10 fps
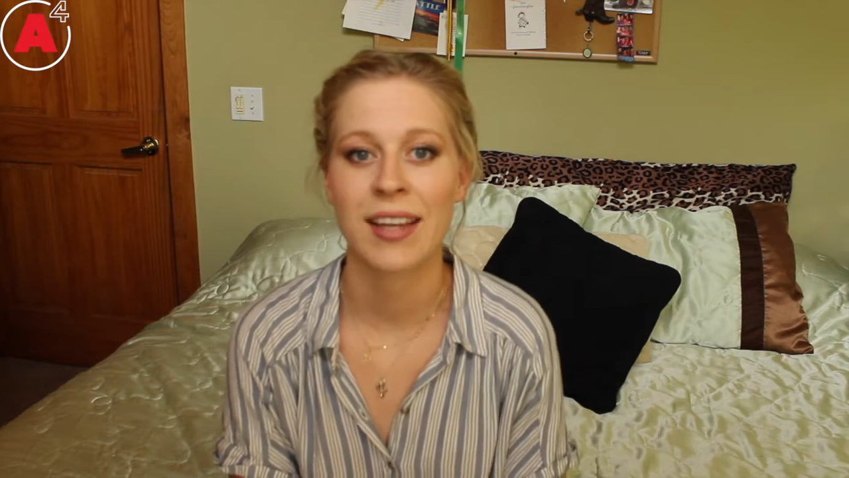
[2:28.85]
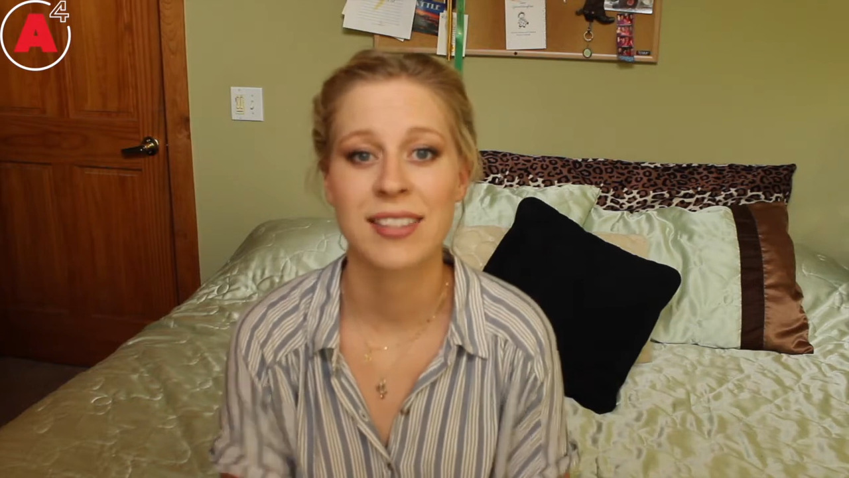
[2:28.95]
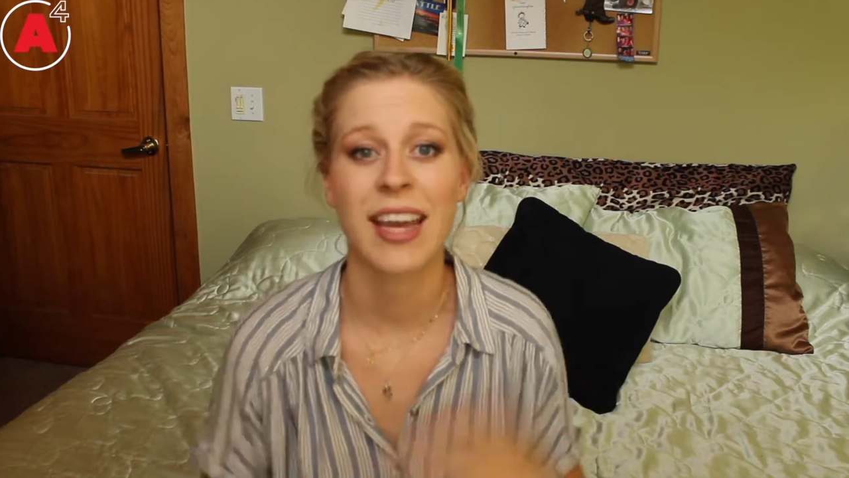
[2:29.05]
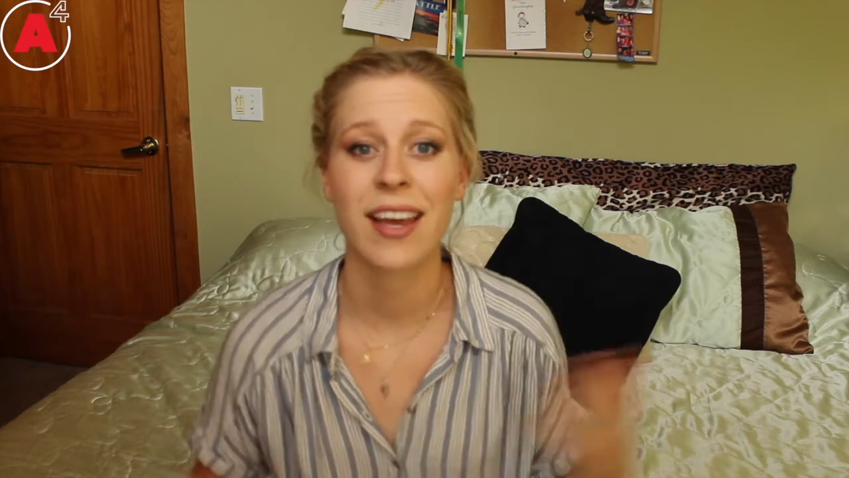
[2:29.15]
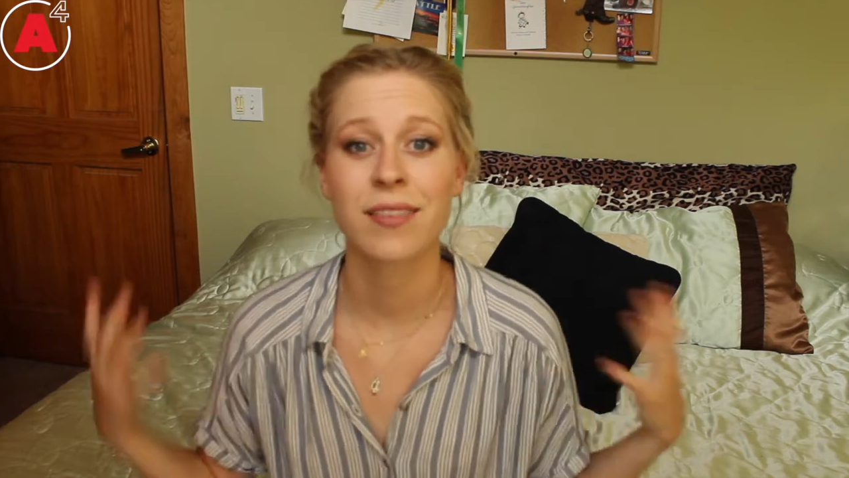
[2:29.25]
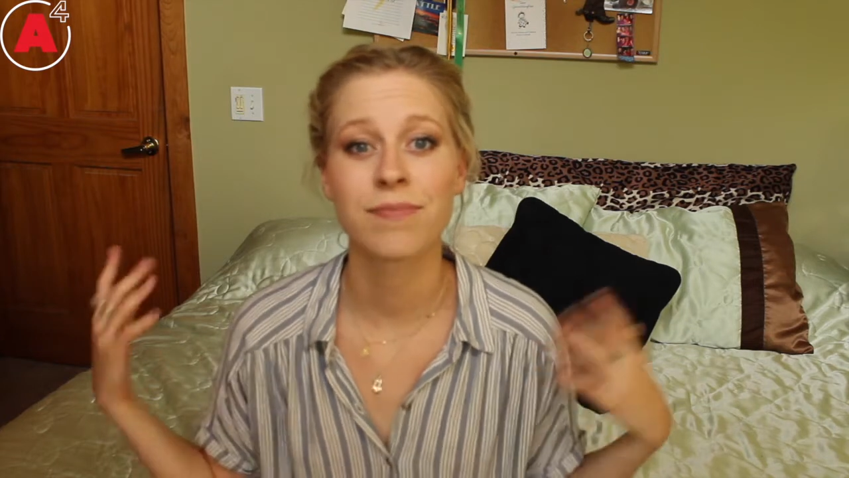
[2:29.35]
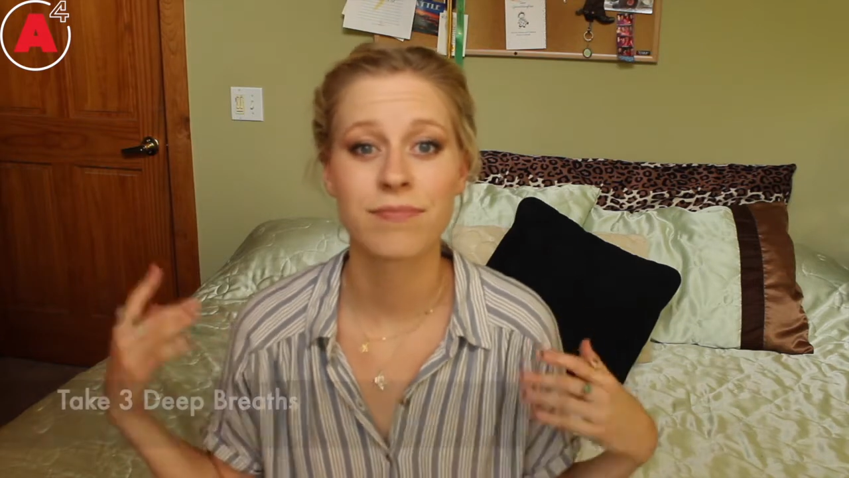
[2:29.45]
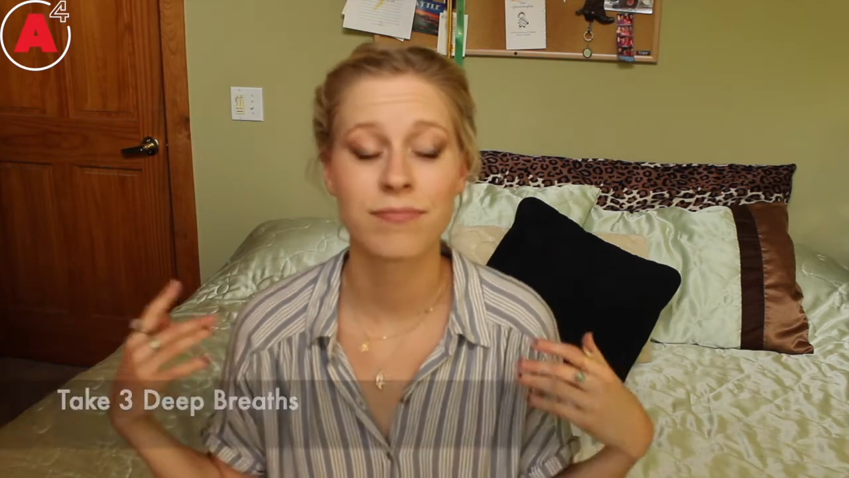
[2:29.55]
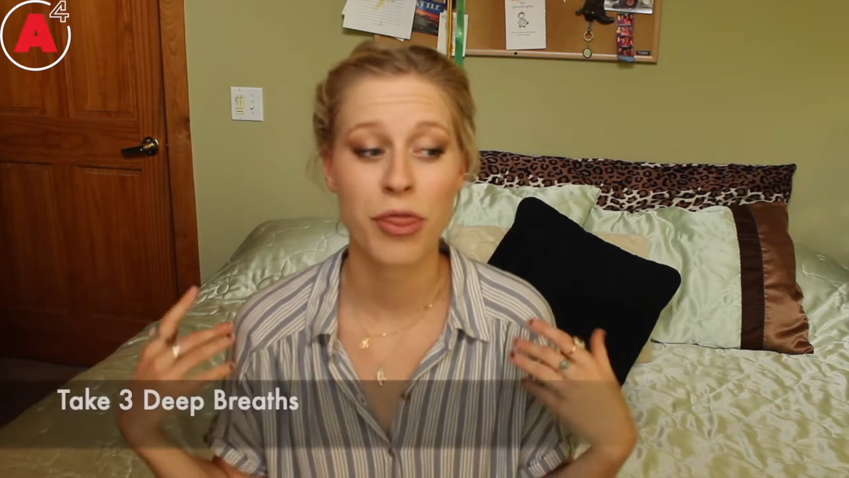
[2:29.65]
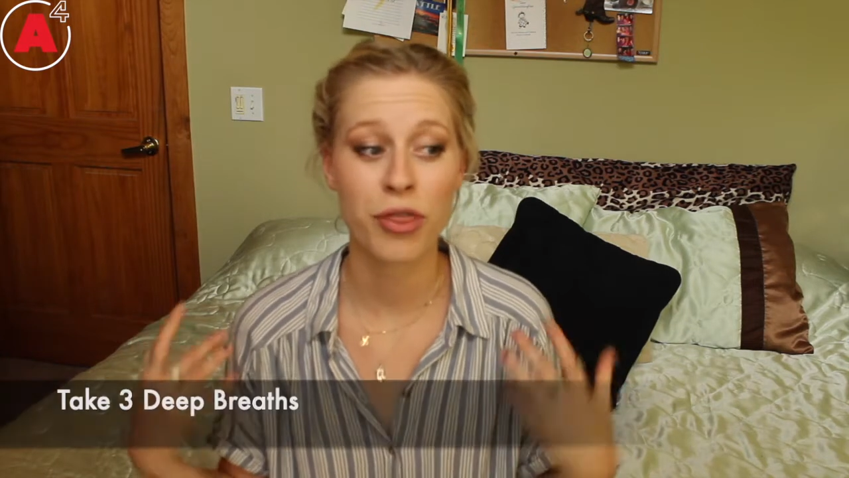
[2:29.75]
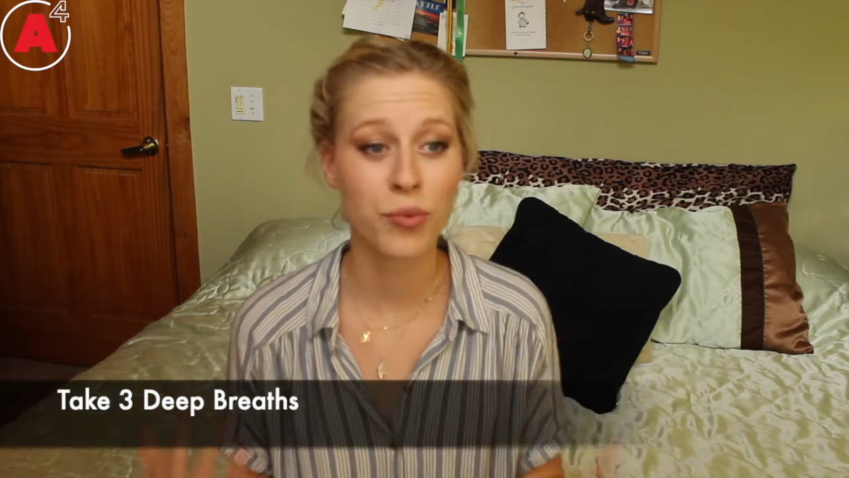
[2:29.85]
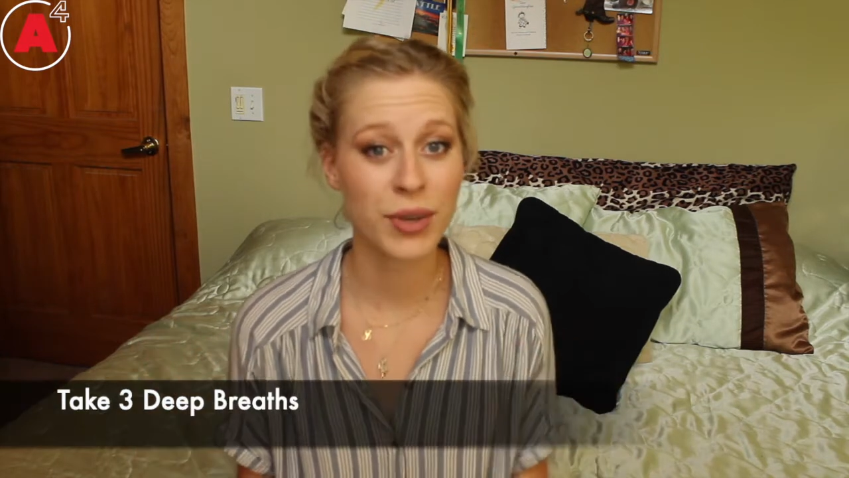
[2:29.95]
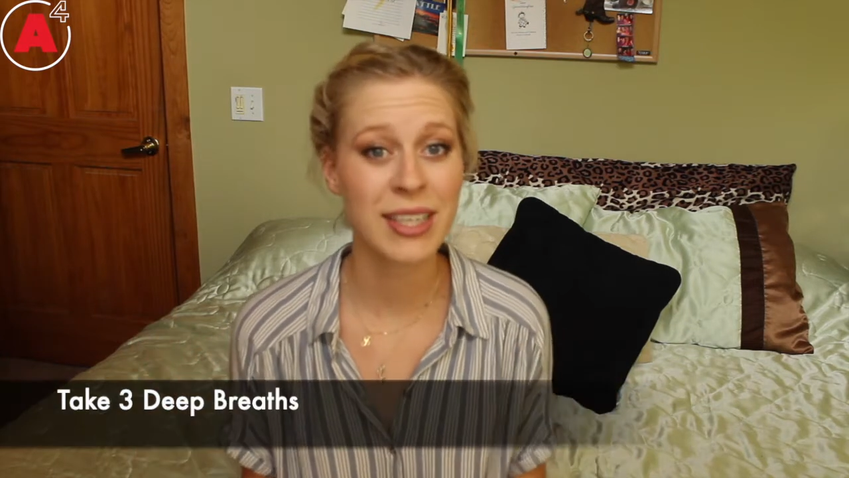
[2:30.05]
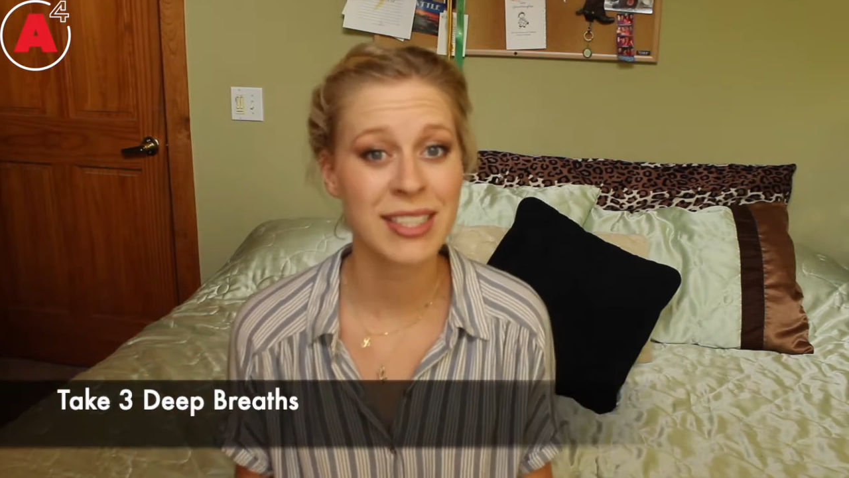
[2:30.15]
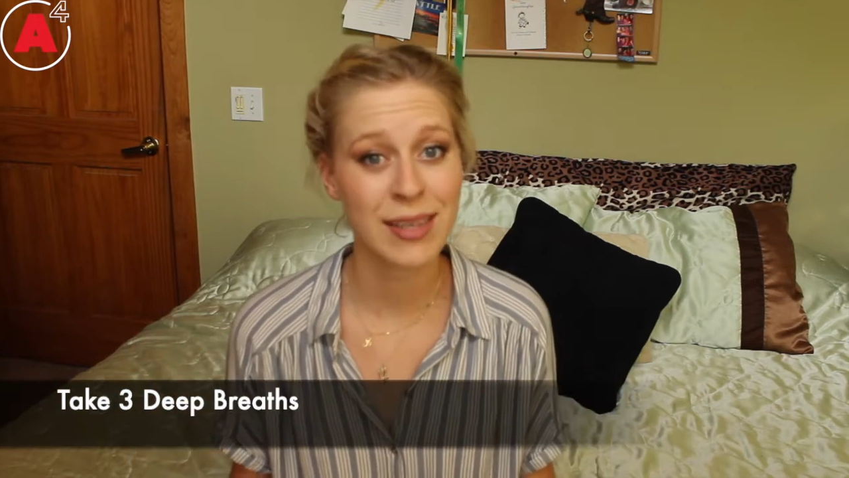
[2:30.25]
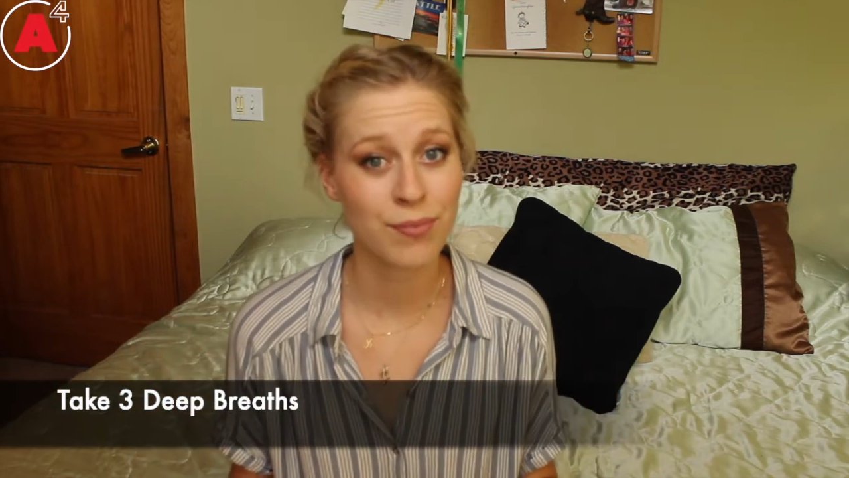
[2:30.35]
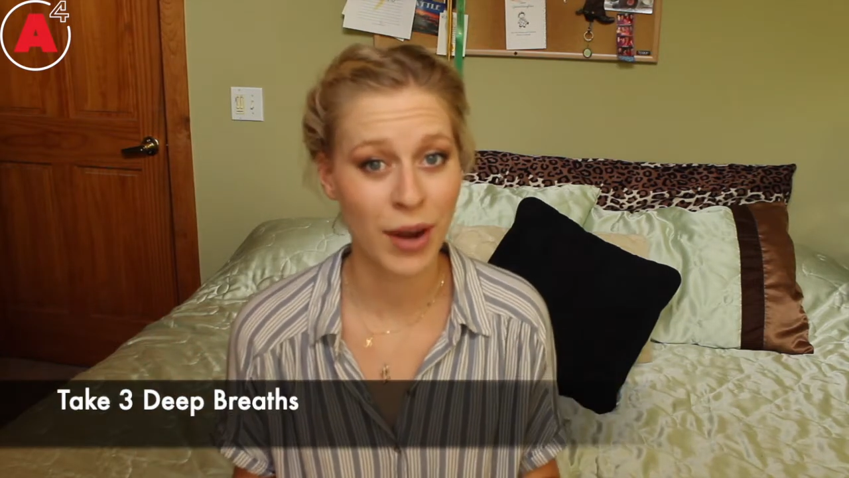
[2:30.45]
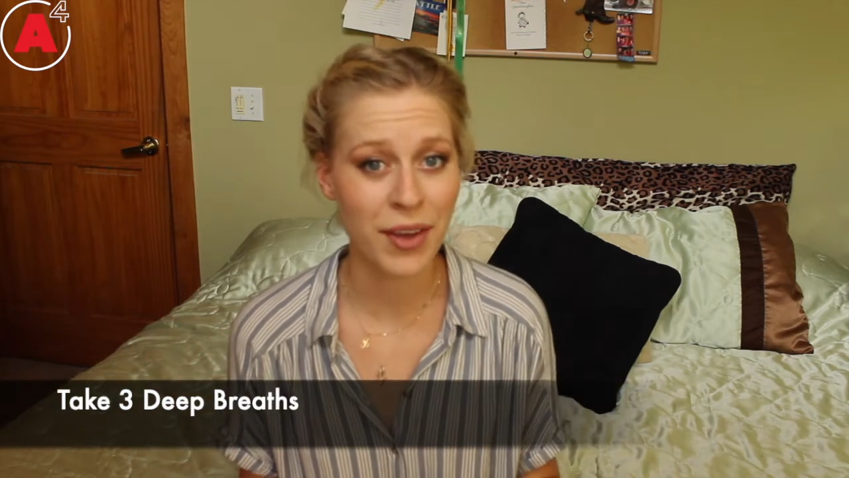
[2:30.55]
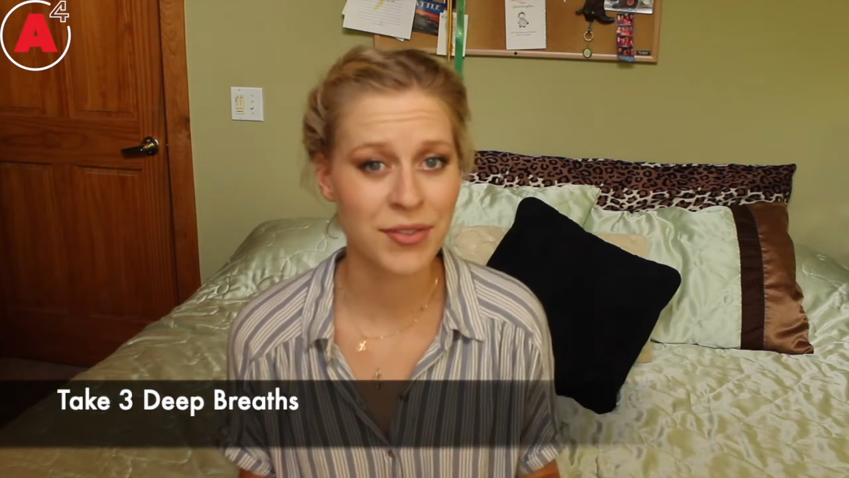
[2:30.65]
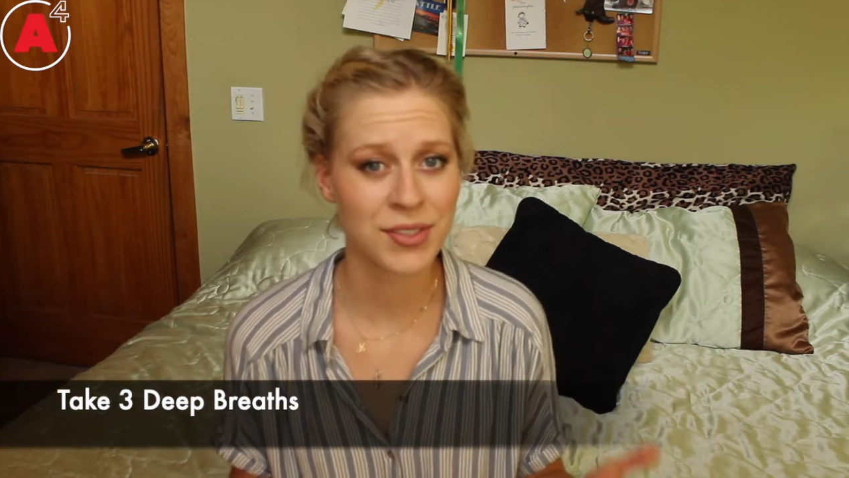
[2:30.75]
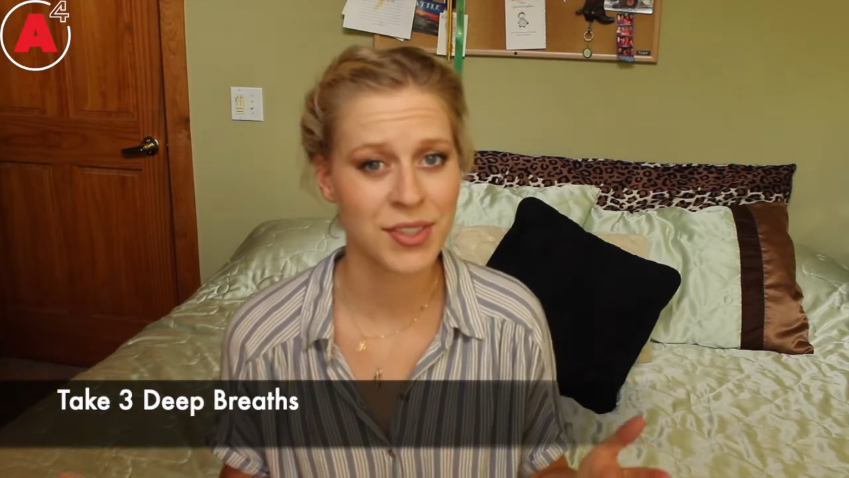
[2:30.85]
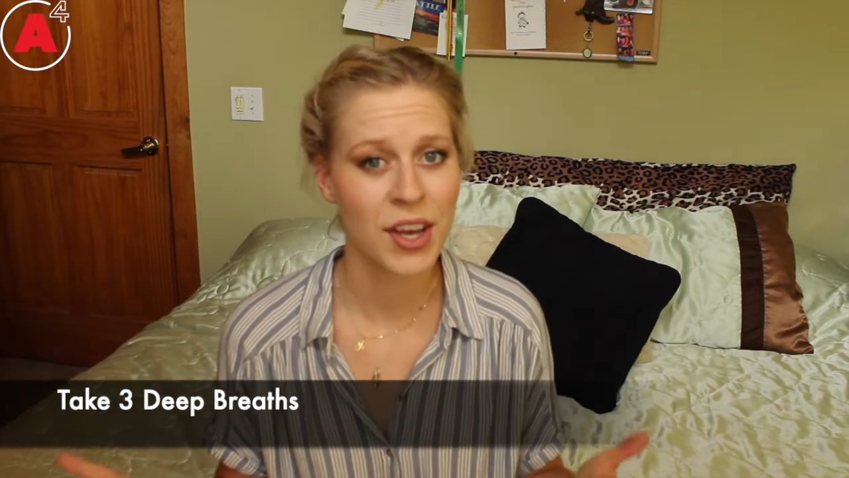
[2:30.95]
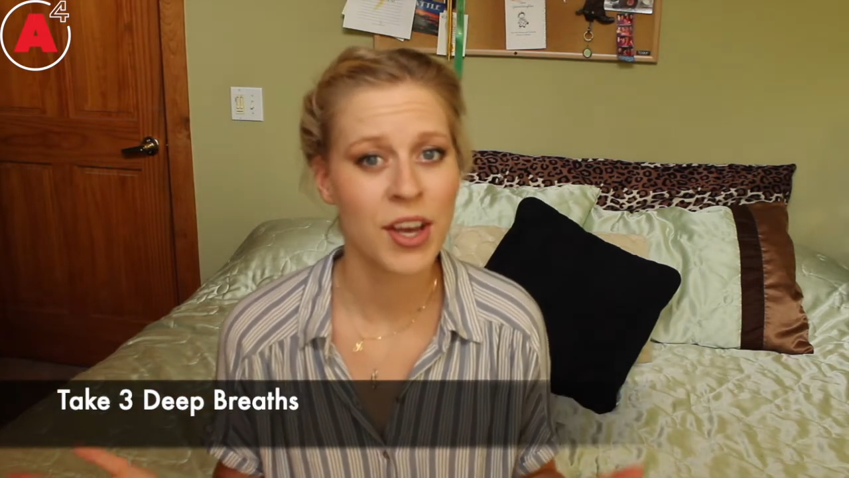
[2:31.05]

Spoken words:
Take 3 deep breaths